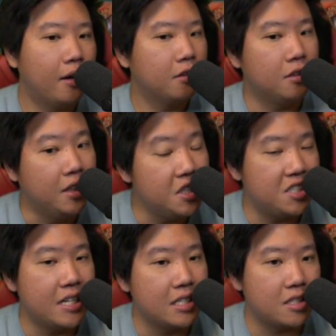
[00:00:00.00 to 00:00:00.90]

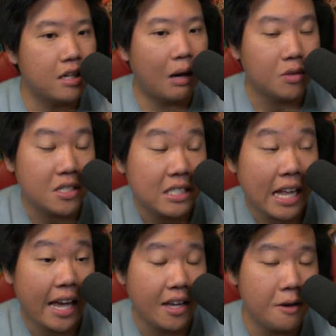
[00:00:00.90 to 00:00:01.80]
decent I would
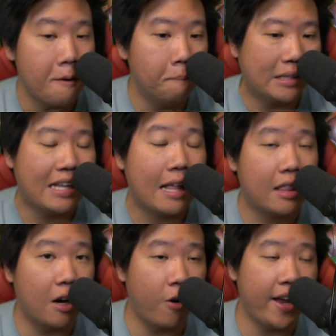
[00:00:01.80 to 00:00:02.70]
say, but not
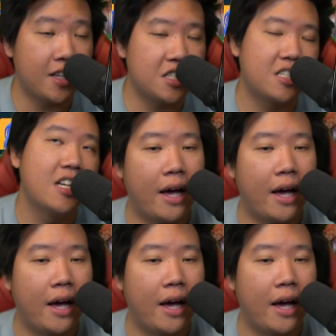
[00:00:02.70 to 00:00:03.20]
the greatest.